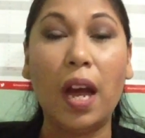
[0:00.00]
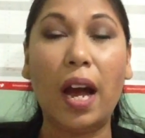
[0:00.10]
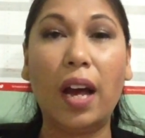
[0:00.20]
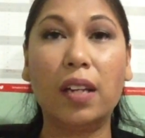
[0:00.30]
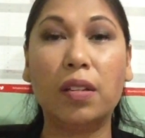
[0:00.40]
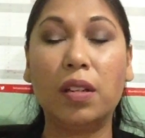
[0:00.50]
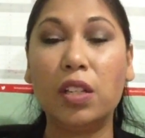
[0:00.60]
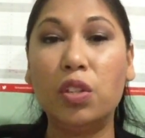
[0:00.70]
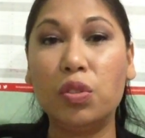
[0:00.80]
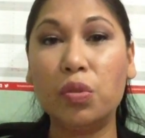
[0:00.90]
And
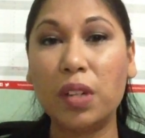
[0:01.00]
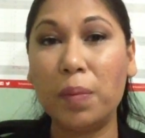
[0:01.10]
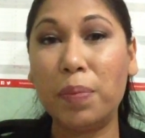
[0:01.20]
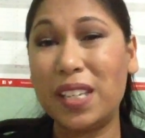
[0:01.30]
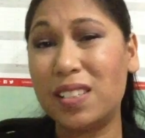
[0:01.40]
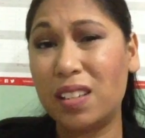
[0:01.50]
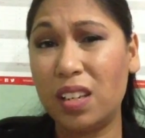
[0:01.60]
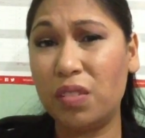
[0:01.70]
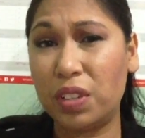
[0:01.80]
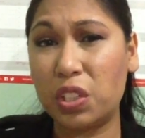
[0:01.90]
you do that based on the
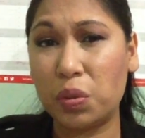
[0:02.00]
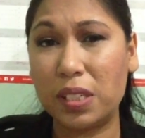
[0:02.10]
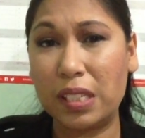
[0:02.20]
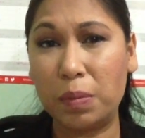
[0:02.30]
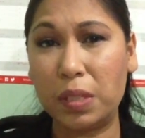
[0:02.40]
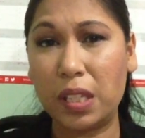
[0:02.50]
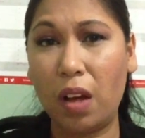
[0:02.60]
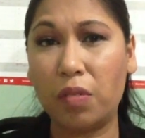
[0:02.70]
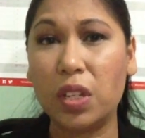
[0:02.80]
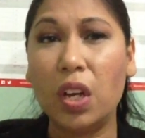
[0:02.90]
individuals
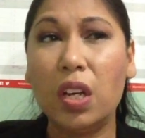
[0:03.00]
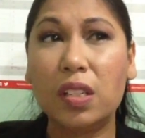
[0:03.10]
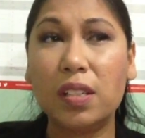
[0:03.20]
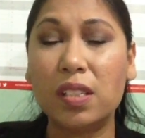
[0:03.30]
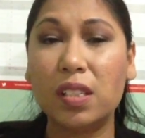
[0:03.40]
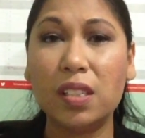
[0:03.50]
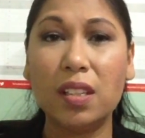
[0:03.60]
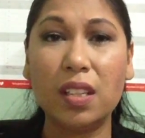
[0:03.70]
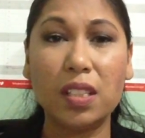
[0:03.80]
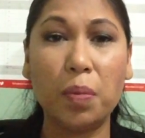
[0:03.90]
themselves. There's certain
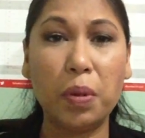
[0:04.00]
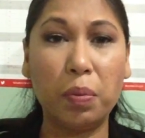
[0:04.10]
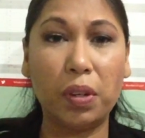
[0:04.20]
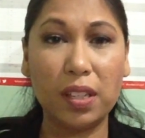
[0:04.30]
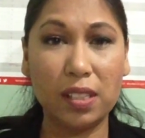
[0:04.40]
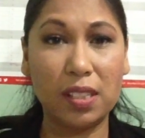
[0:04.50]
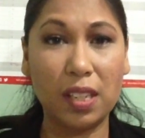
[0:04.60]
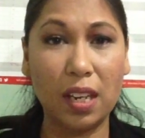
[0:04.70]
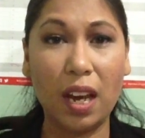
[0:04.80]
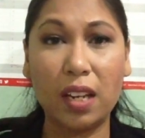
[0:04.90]
things that people can
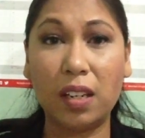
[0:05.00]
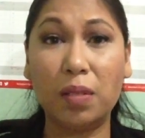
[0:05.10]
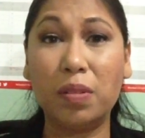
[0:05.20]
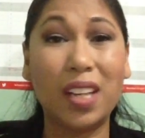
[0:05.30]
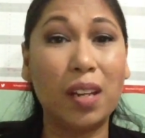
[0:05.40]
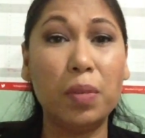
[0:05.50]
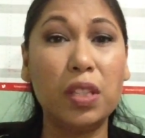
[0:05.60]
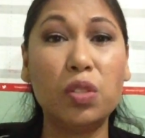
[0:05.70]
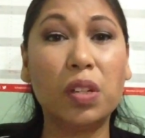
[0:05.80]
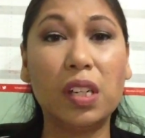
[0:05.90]
say and they can mean
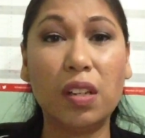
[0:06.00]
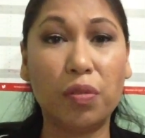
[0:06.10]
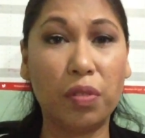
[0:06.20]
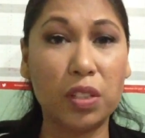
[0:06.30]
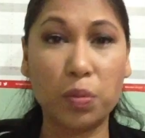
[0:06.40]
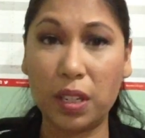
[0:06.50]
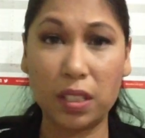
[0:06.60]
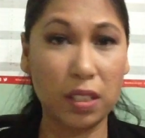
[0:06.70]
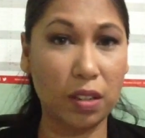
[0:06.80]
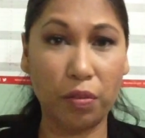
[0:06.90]
totally different when
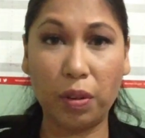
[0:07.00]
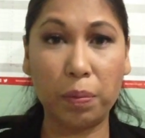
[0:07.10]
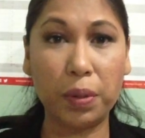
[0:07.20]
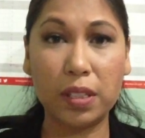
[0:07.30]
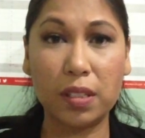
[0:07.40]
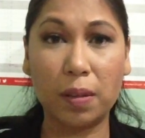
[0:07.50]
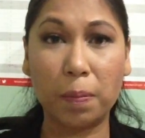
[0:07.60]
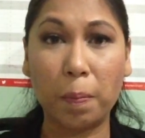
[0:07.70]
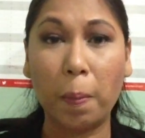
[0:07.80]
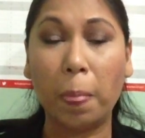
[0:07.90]
it's a different person.
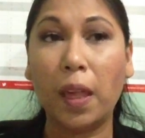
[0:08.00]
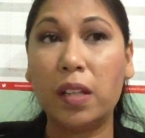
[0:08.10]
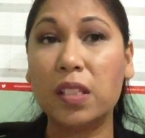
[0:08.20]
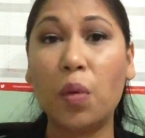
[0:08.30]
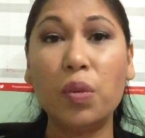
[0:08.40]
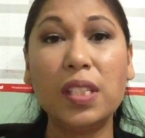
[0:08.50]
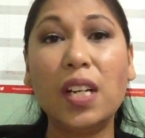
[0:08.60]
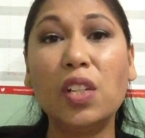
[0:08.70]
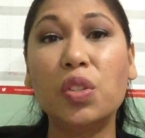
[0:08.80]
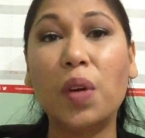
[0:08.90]
Someone
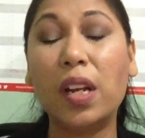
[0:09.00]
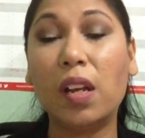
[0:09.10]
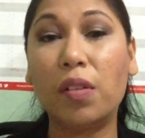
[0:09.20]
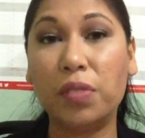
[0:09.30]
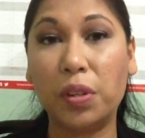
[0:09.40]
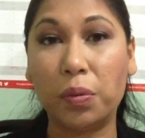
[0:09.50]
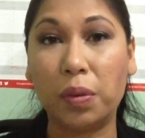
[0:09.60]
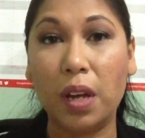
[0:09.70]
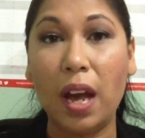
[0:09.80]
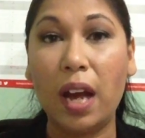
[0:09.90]
tells you I love you,
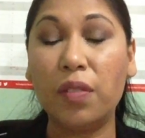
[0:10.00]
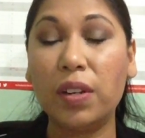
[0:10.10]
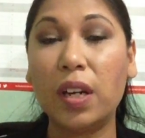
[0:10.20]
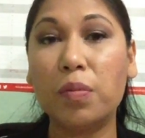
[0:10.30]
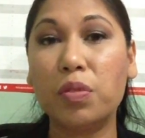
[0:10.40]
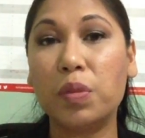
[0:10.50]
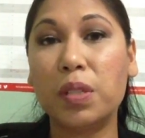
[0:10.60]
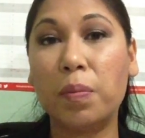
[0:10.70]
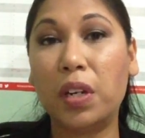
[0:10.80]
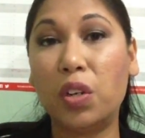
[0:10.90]
and if it comes from
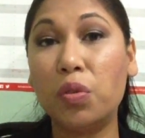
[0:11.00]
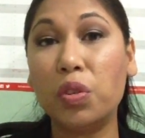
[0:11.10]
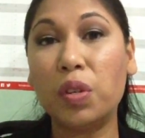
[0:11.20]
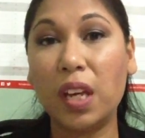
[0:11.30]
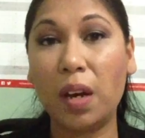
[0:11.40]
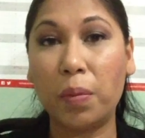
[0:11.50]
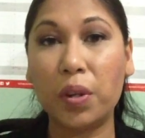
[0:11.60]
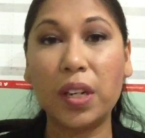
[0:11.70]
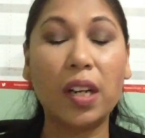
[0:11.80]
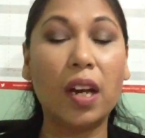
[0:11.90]
somebody who you care
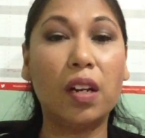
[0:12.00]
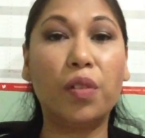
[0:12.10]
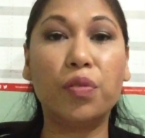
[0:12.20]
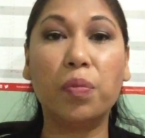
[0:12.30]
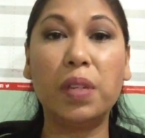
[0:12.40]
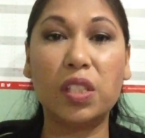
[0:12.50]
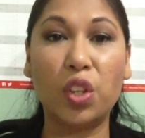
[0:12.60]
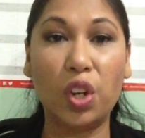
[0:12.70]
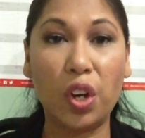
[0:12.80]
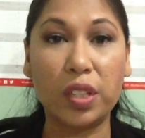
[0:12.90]
about, that I love you means a
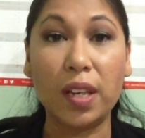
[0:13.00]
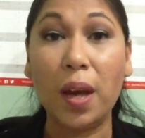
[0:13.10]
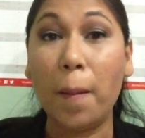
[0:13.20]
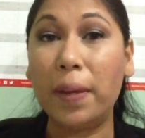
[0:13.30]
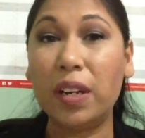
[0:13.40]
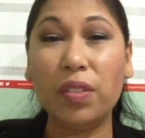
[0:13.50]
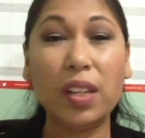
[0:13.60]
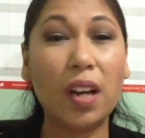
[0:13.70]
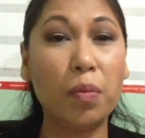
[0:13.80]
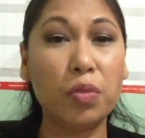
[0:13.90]
lot. But if it
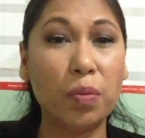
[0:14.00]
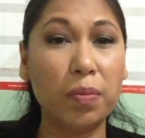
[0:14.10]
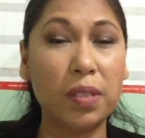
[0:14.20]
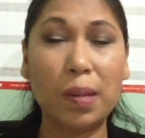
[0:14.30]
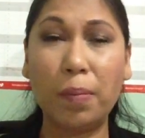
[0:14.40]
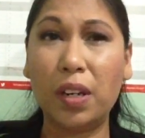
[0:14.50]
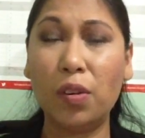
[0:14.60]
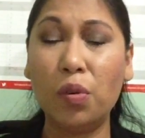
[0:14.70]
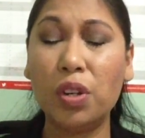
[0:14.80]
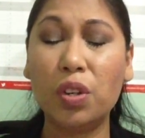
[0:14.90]
comes from somebody
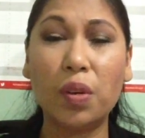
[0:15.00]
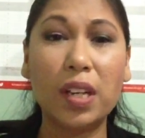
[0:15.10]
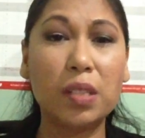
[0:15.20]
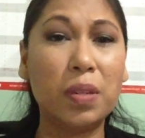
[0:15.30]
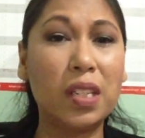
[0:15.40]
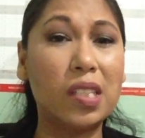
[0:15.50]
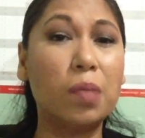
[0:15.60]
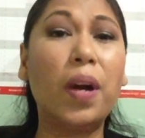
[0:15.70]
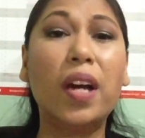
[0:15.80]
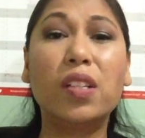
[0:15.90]
who you know has been
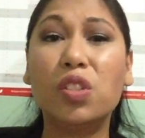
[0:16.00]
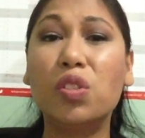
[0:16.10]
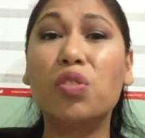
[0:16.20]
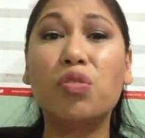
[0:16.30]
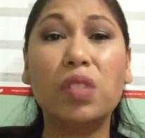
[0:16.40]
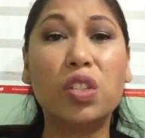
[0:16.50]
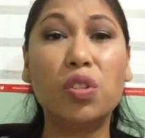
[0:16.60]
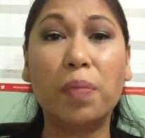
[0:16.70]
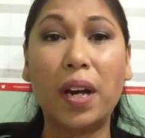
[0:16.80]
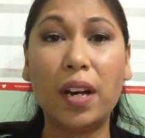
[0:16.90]
despising you and treating
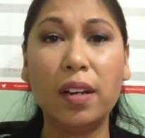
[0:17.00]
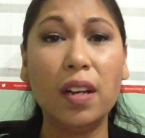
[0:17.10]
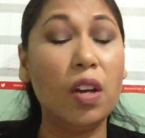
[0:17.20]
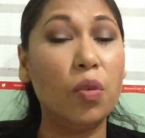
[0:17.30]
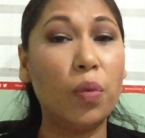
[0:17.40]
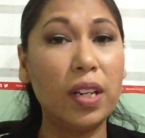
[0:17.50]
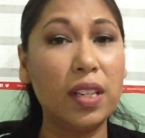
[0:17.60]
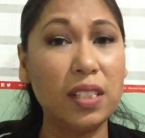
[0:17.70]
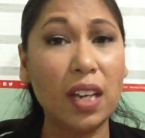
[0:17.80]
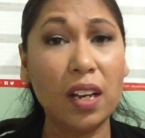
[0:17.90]
you bad, when they
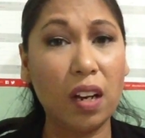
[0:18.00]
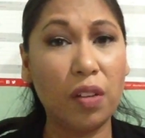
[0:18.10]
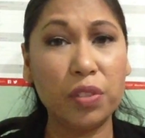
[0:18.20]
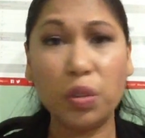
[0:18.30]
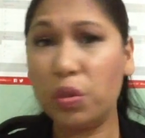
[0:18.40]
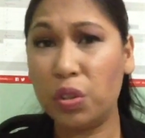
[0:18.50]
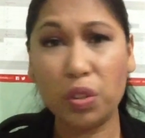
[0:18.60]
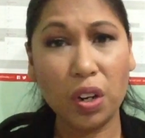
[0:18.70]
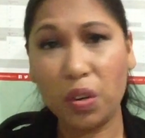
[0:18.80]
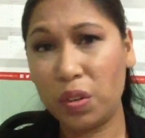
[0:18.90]
say I love you, you're
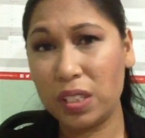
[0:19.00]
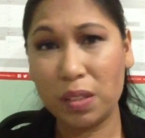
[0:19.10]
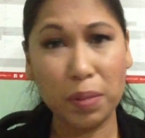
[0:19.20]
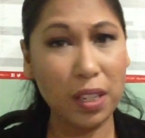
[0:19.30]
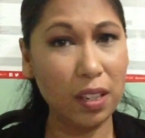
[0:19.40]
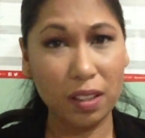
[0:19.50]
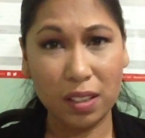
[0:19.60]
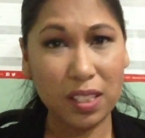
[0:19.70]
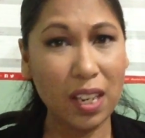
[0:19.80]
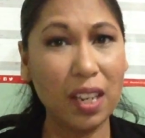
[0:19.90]
not going to be
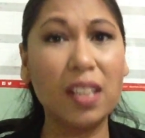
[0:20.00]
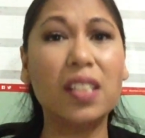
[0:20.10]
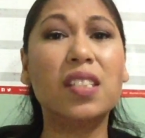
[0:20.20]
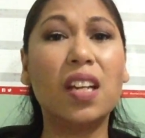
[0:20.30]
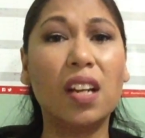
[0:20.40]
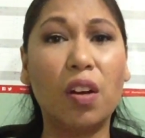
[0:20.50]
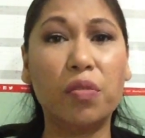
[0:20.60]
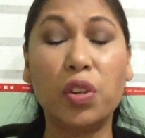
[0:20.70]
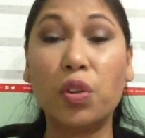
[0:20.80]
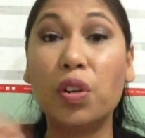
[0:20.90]
taking it as I love
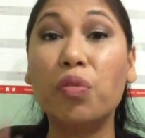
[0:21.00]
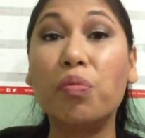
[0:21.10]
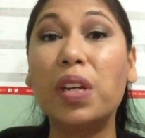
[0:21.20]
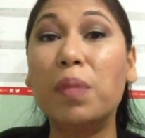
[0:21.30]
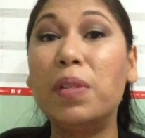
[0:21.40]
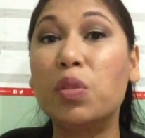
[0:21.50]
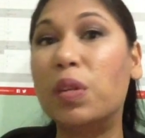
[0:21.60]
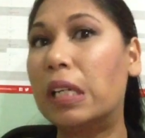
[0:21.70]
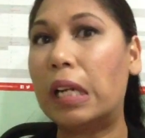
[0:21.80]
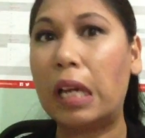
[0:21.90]
you. You're going to read
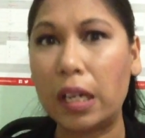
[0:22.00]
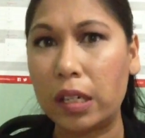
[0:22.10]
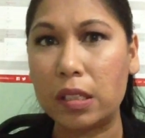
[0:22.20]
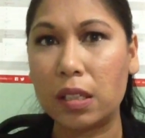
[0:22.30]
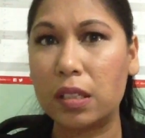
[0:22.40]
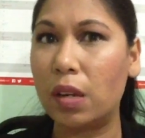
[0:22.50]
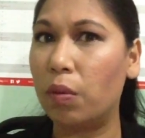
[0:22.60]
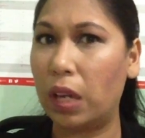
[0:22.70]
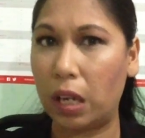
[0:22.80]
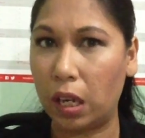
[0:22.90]
between the lines and say,
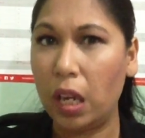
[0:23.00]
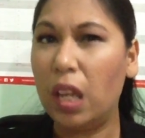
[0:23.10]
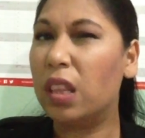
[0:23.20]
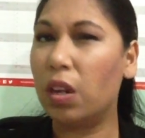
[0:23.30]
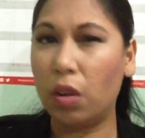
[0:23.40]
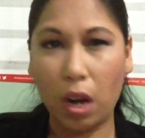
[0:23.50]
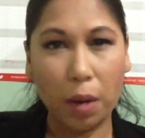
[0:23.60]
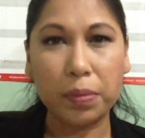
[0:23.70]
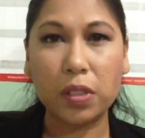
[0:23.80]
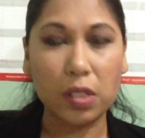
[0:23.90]
okay, they're
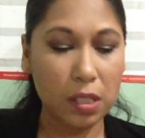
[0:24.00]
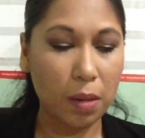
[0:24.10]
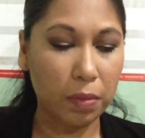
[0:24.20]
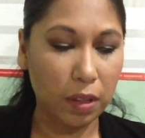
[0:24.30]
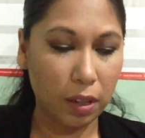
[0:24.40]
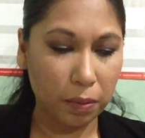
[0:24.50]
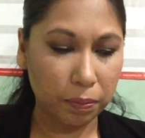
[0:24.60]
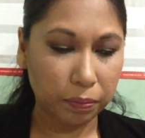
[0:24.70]
up to something.